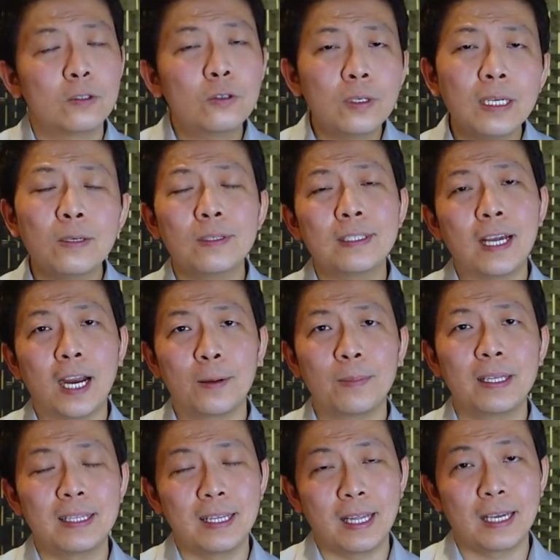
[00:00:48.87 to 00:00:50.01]
treat
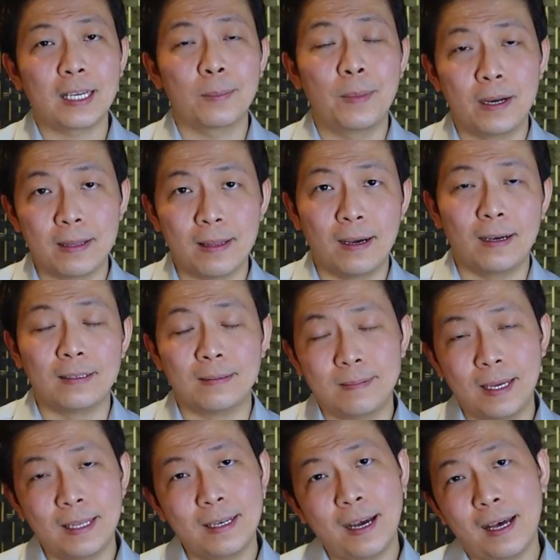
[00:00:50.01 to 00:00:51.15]
retirement like a marathon
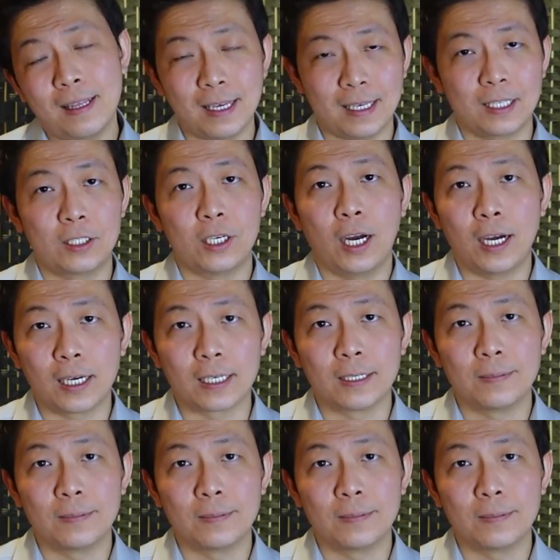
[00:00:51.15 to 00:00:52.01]
and not like a jog.